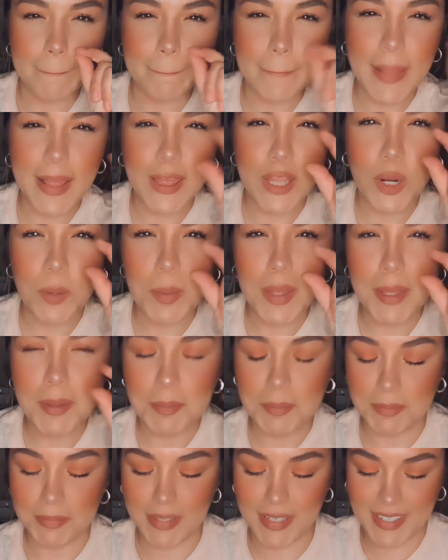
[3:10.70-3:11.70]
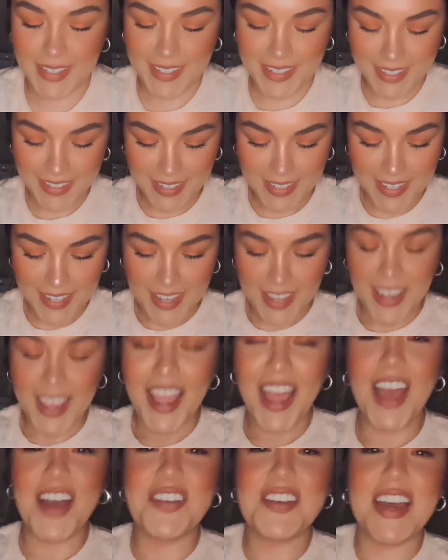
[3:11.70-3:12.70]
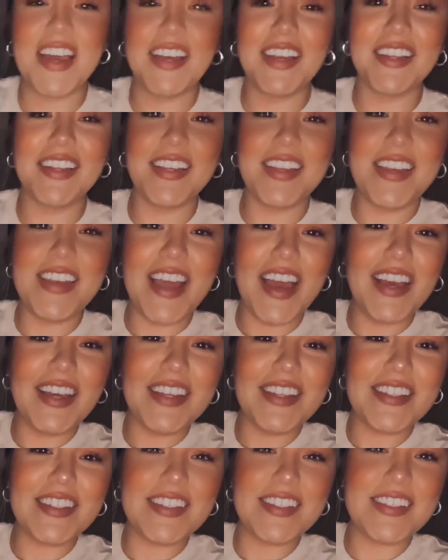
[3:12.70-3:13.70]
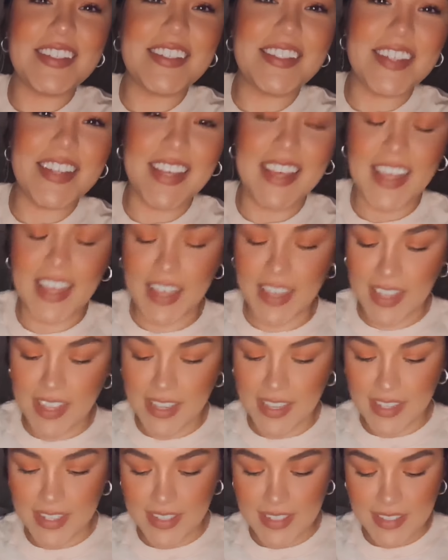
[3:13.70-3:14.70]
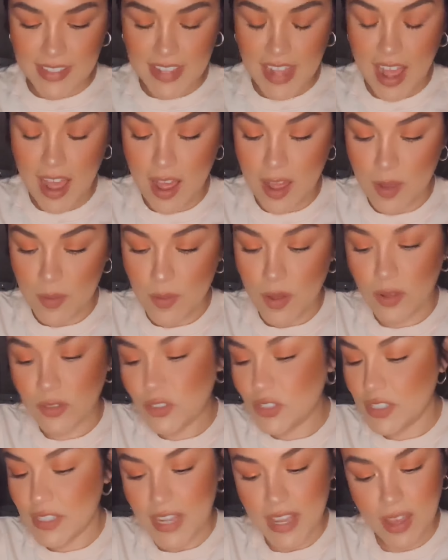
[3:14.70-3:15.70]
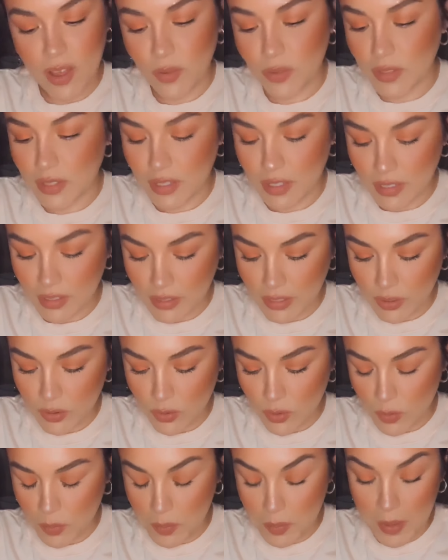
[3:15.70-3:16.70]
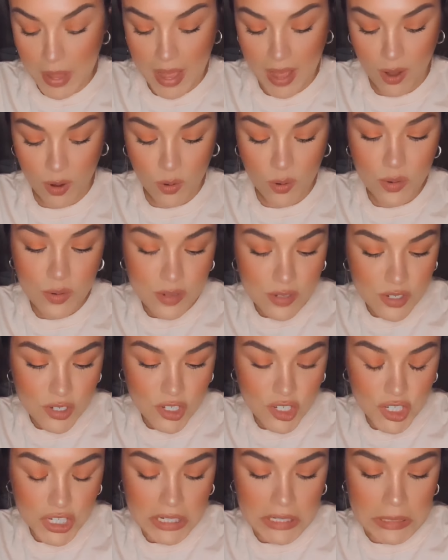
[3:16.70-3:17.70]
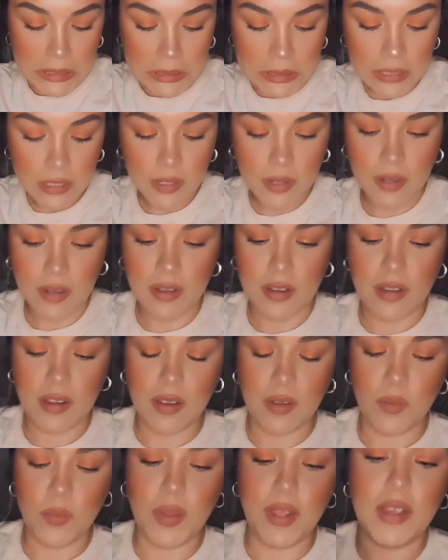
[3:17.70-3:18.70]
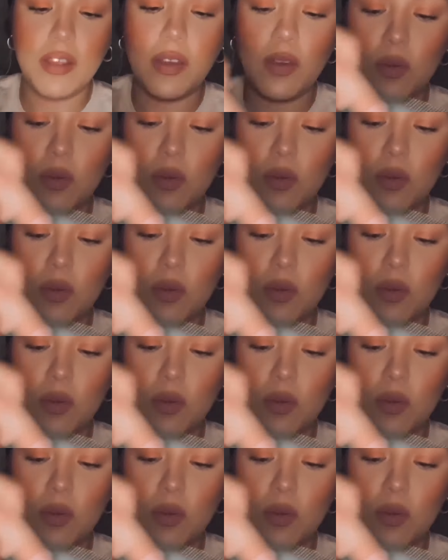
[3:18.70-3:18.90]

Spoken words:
A little bit. Okay, next is, I'll just take out the little pouch and we can go